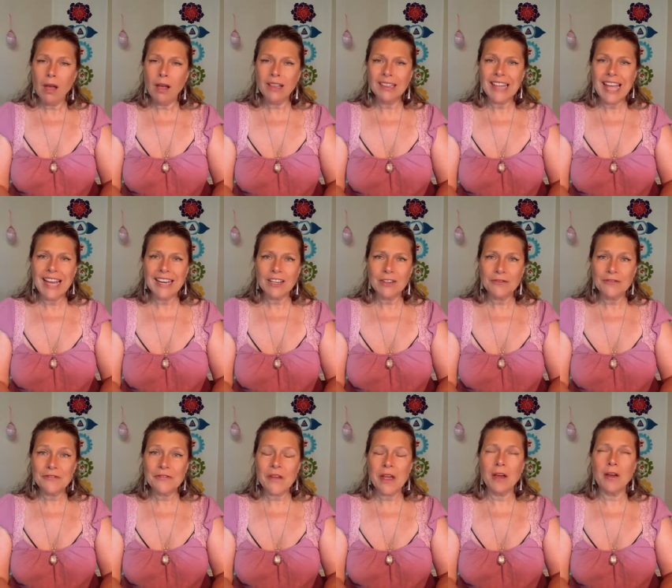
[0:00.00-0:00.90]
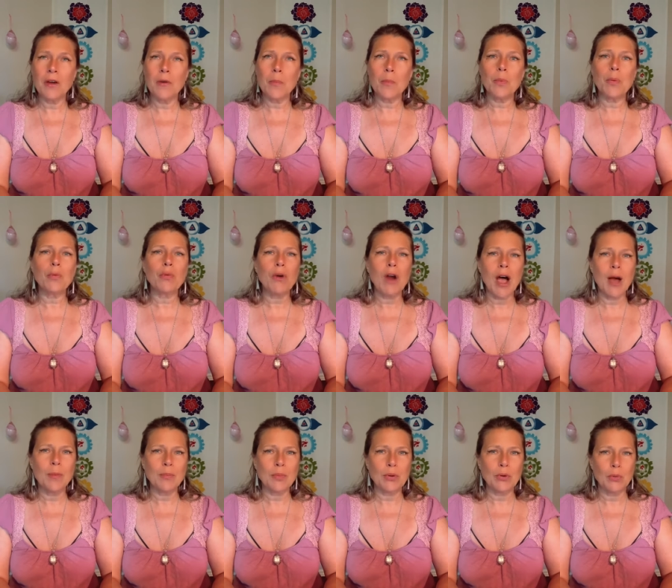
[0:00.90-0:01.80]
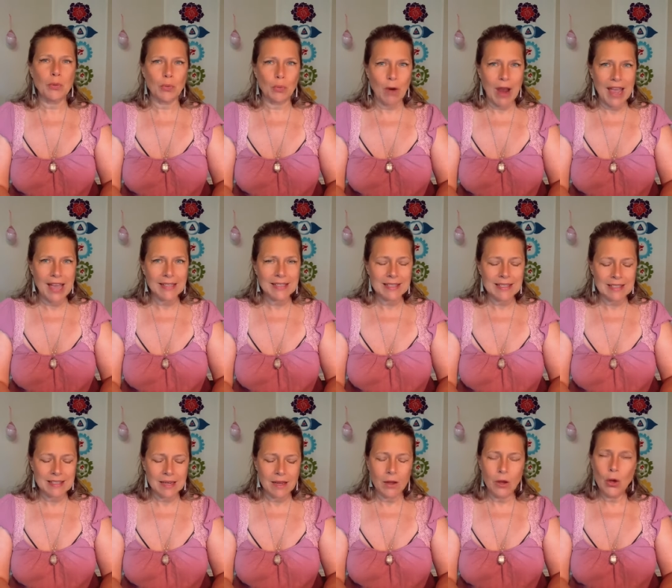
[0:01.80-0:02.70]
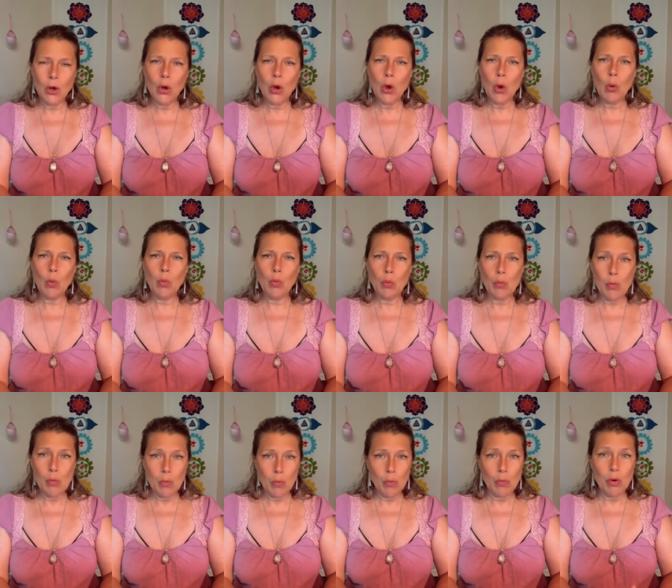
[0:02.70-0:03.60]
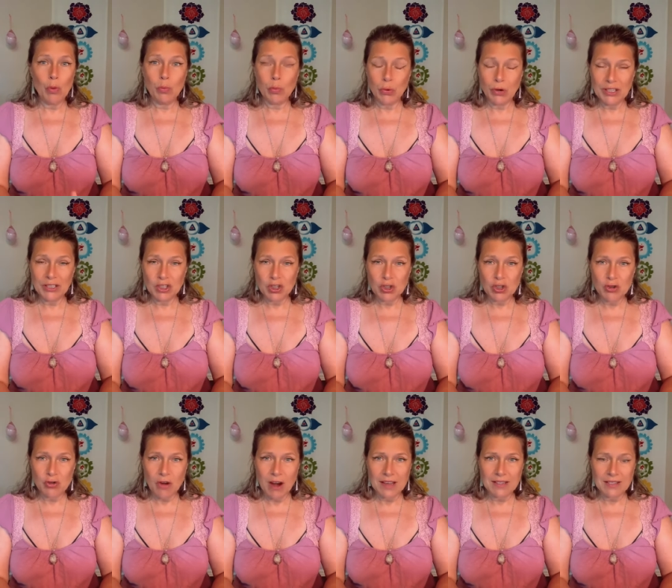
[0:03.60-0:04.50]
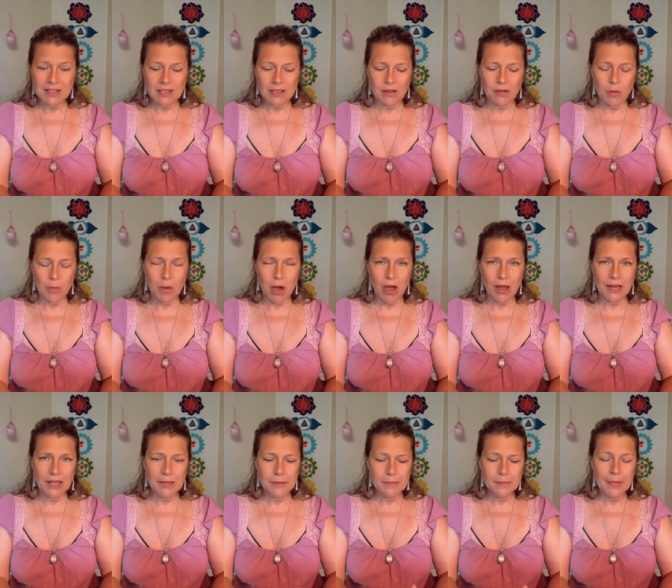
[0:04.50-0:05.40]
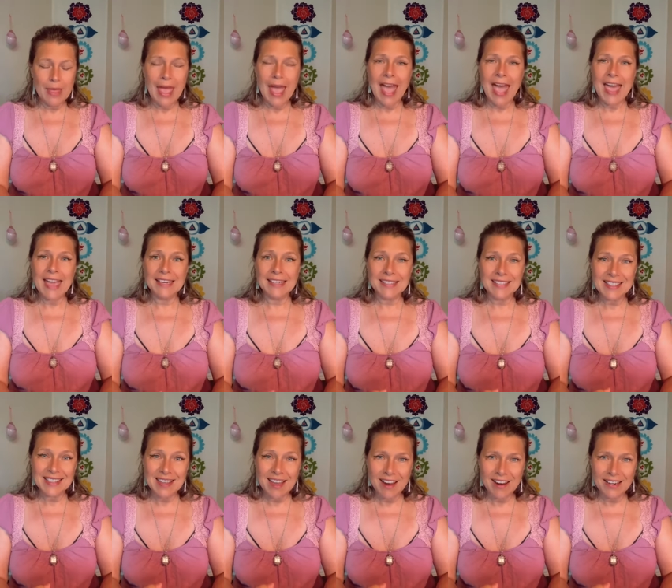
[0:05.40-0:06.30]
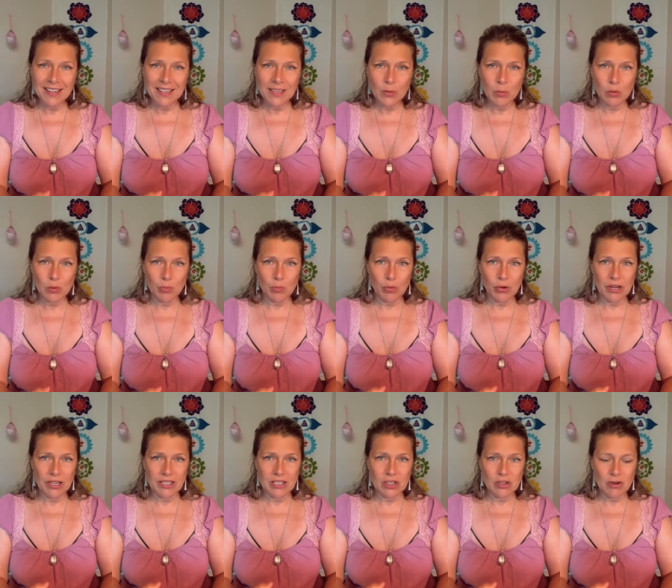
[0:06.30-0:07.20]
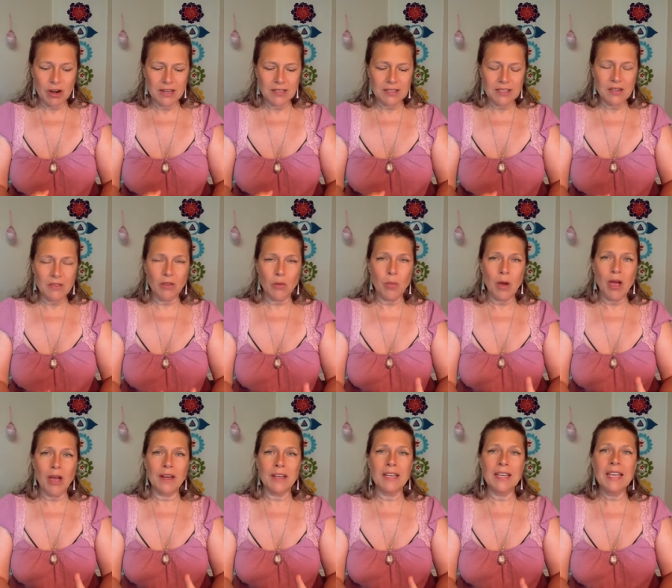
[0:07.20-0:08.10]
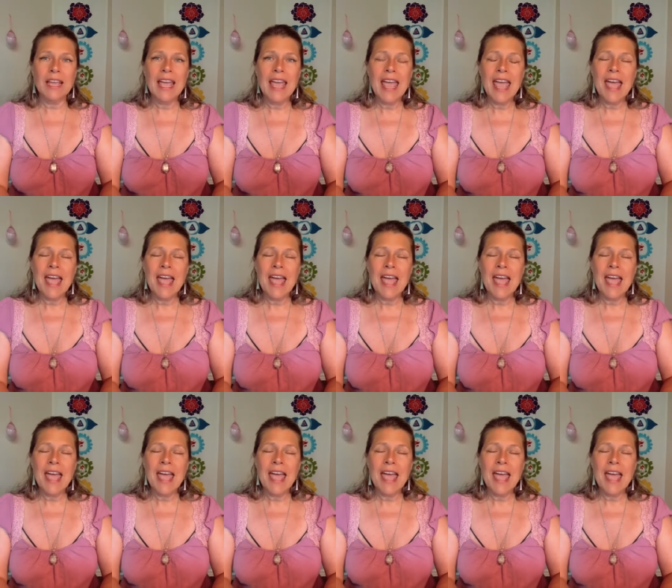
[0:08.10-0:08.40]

A lack of proper rest will bring stress to the body. Anxiety will bring stress to the body.